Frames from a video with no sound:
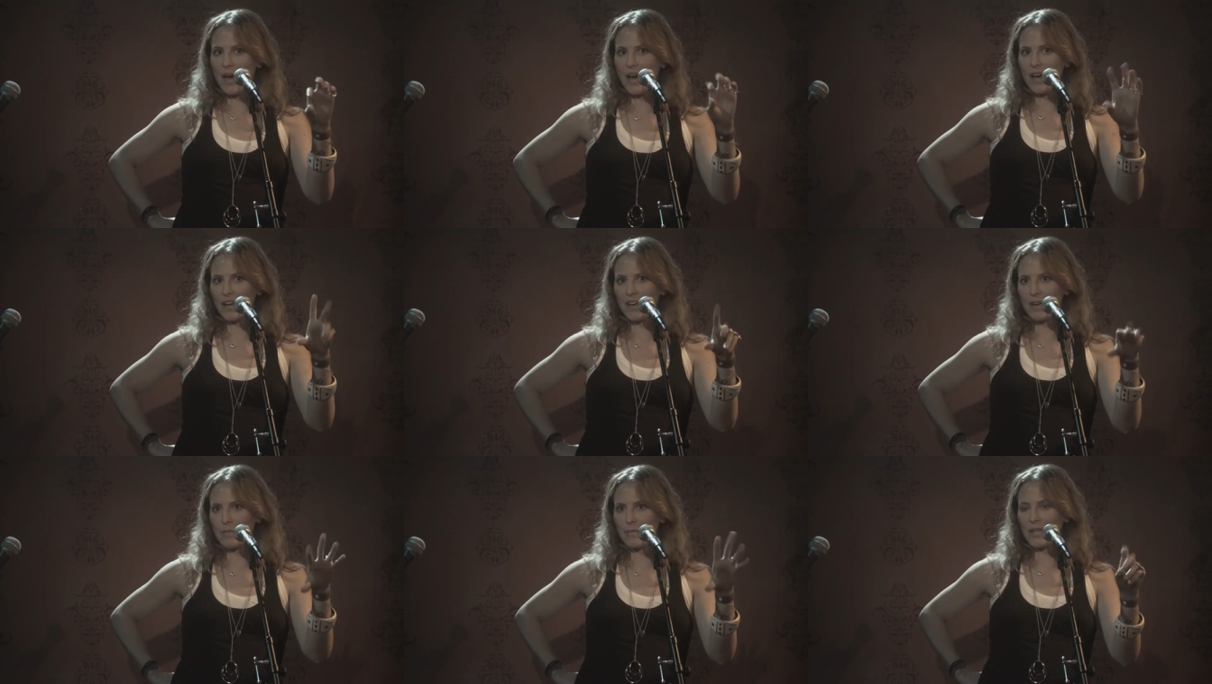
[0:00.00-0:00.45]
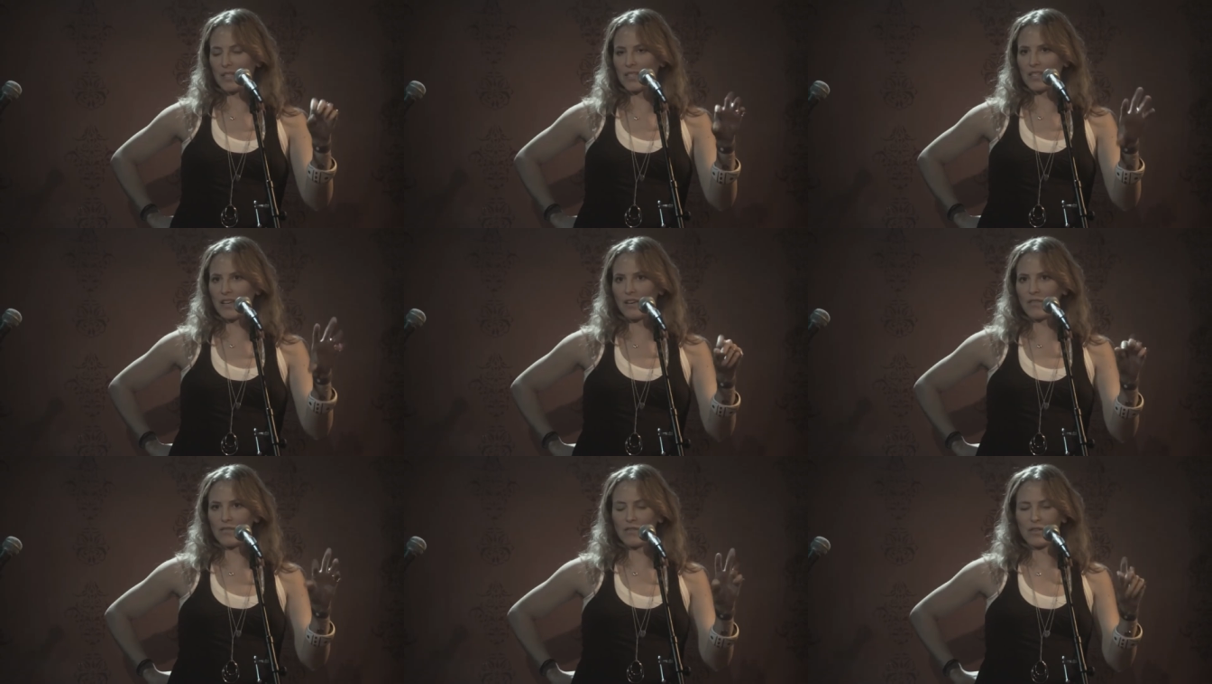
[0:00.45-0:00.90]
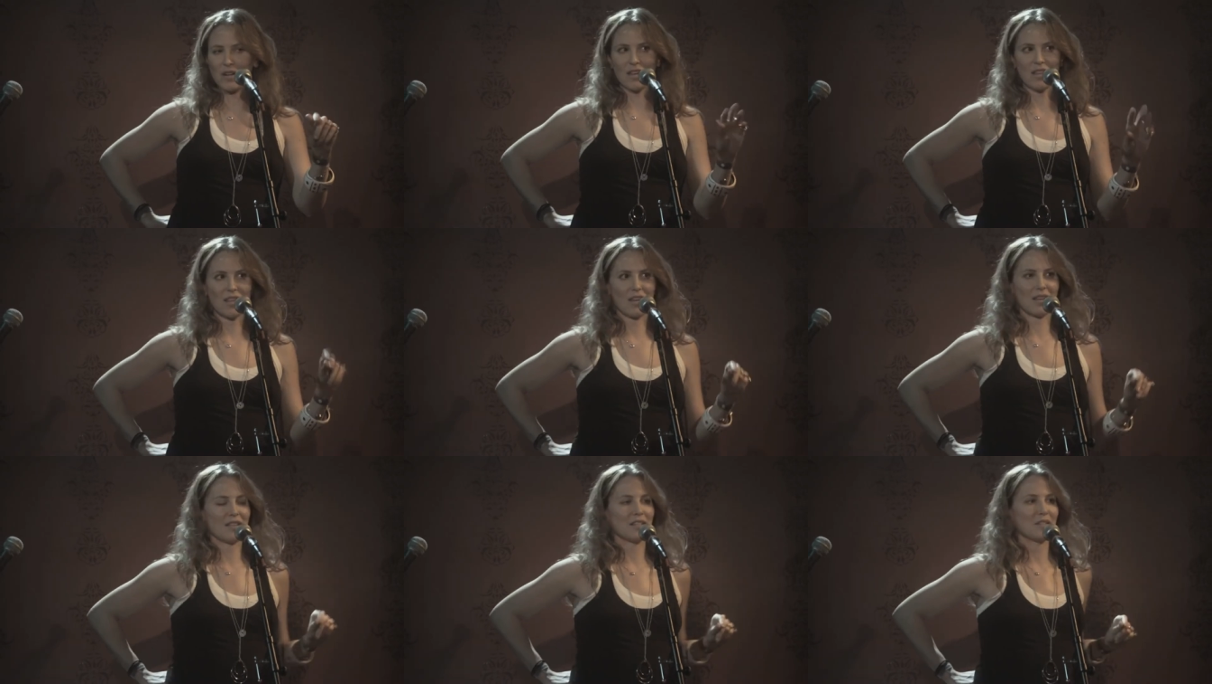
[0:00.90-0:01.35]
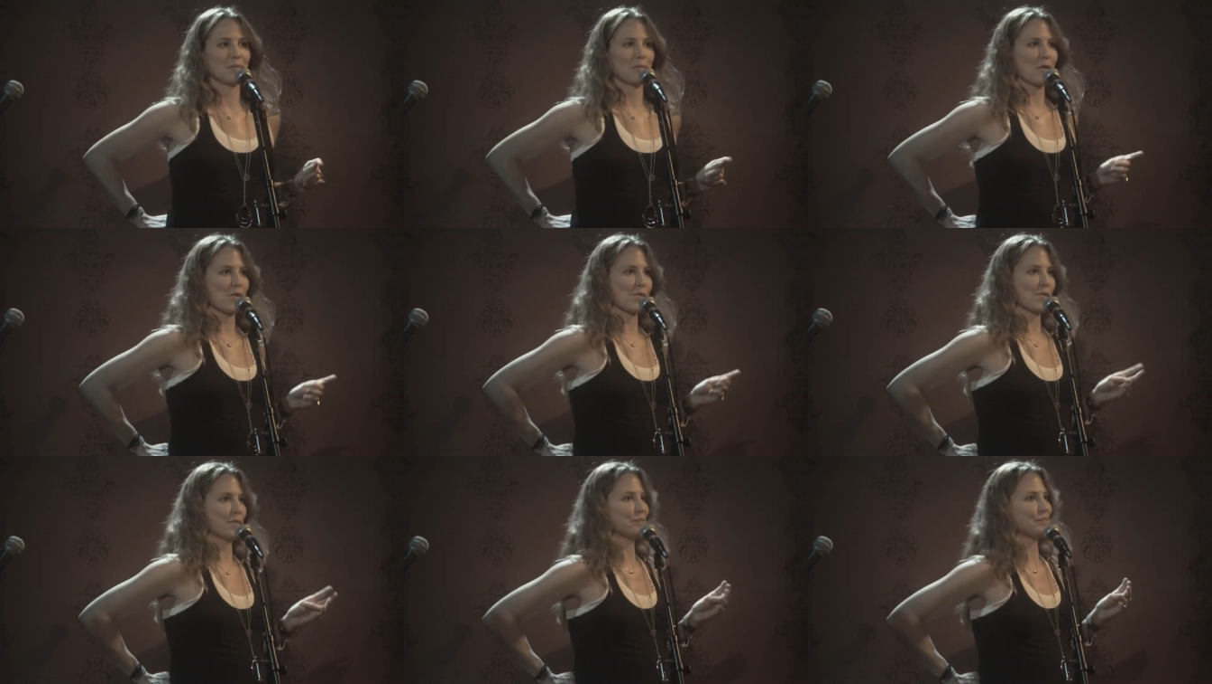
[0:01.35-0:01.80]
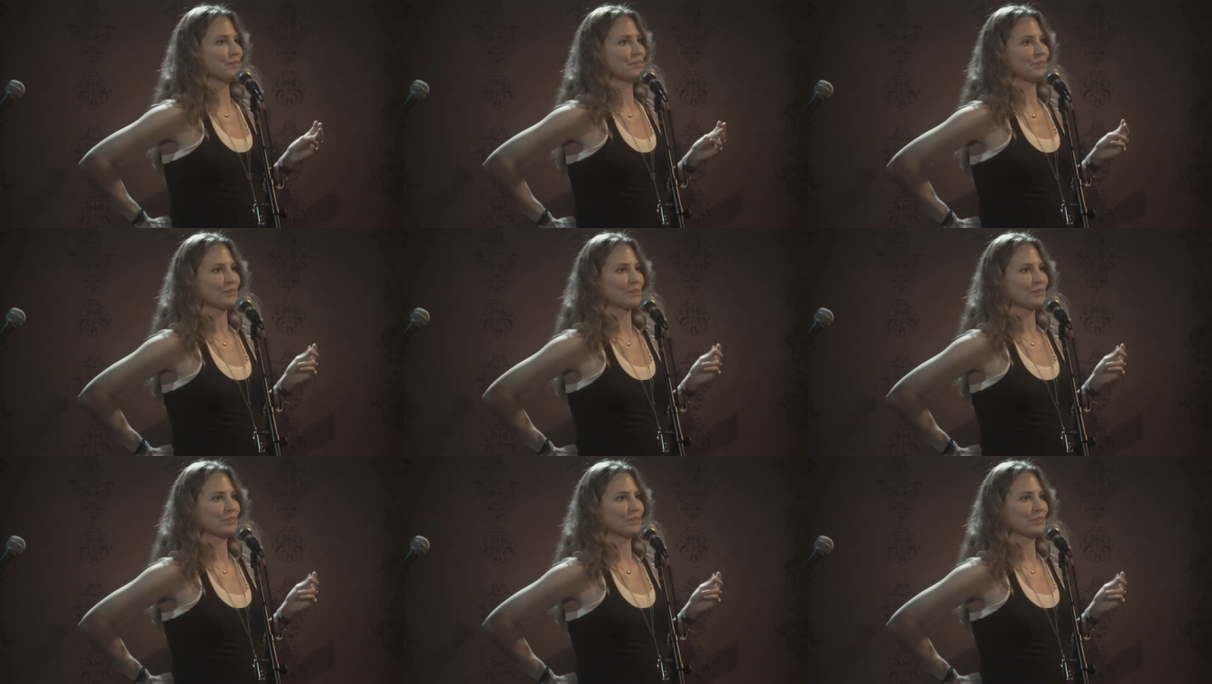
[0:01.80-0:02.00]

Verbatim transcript: back on myself when I think of this poem.